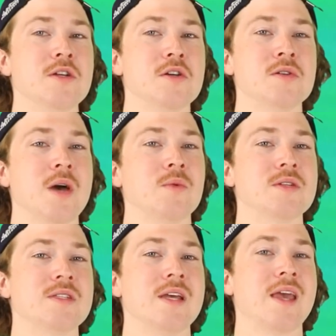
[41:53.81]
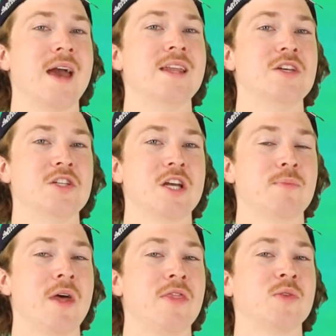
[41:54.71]
creatures that will sink any
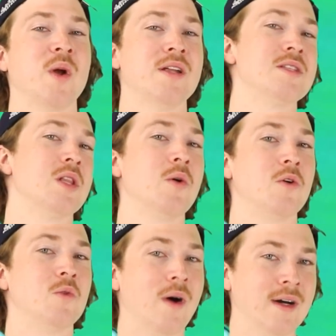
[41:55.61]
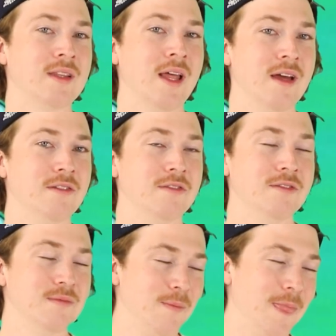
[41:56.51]
ship that threatens local
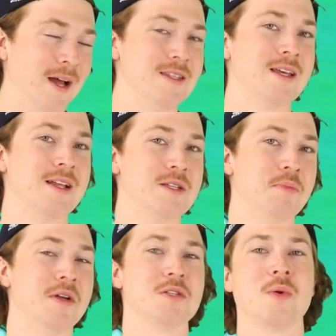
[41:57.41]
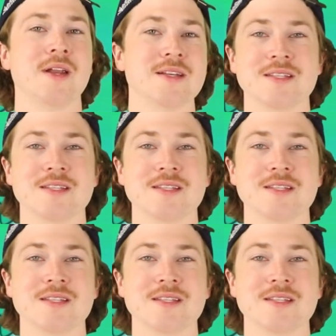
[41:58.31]
wildlife. I'd say that's a pretty sweet